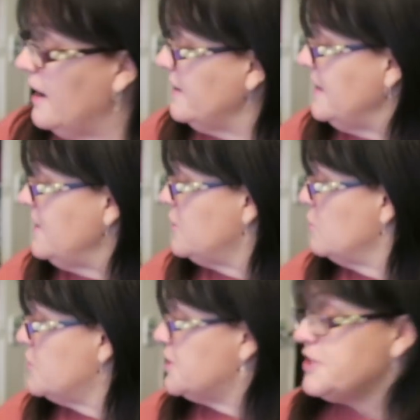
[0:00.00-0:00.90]
I need to
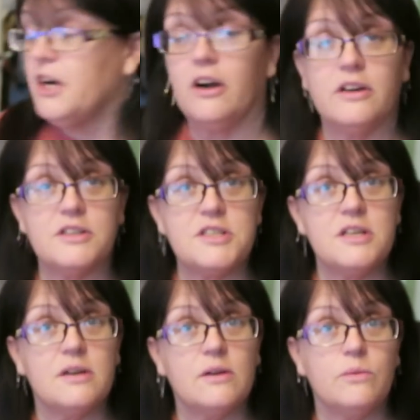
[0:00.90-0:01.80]
start
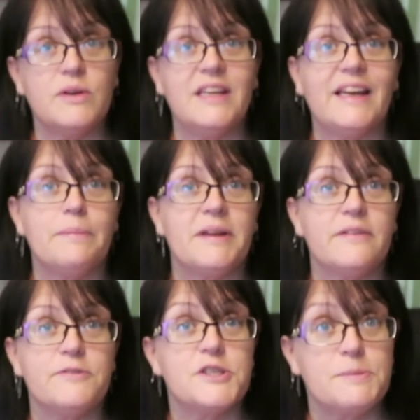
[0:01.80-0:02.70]
with a little bit
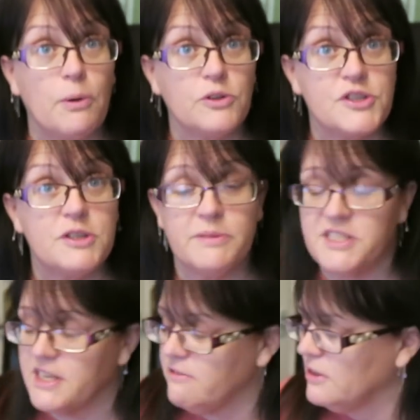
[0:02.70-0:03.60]
of sponsored
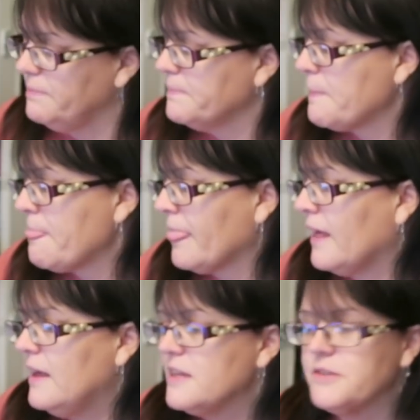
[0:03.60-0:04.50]
material.
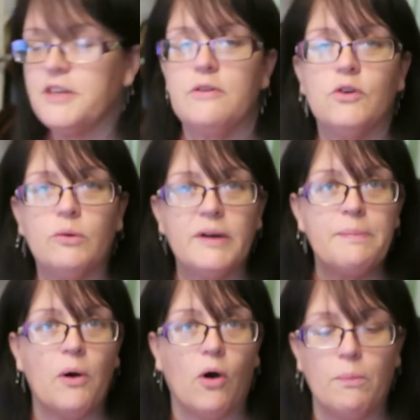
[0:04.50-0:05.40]
So I don't normally
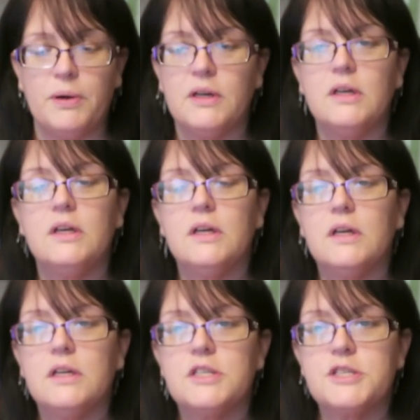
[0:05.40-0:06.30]
pop
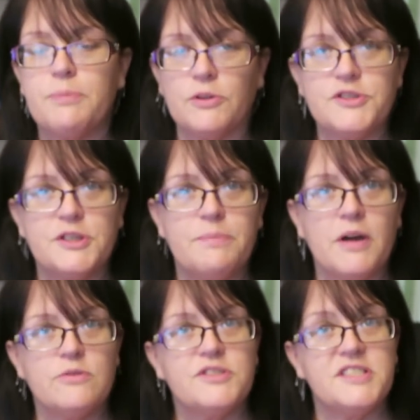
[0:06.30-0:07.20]
sponsored
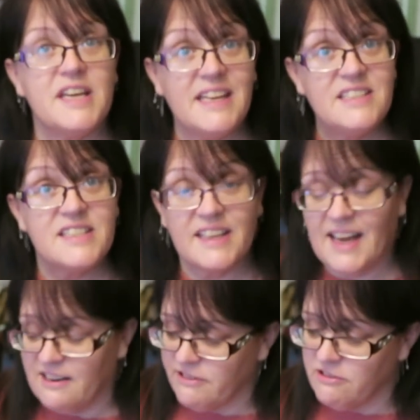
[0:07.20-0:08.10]
posts into the
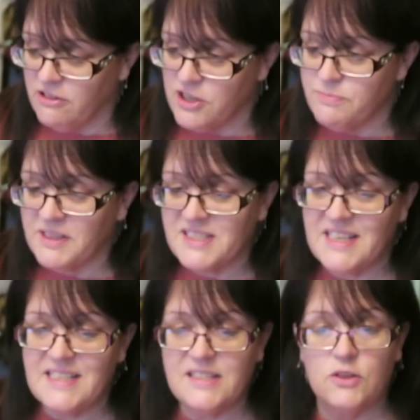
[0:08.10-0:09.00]
Calorie Crush because
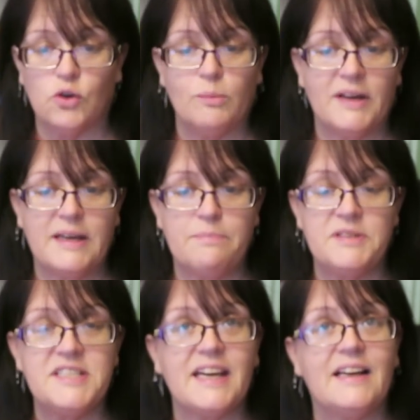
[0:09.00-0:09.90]
it isn't normally
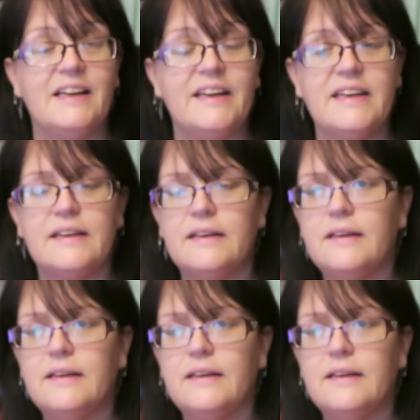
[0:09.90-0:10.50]
particularly,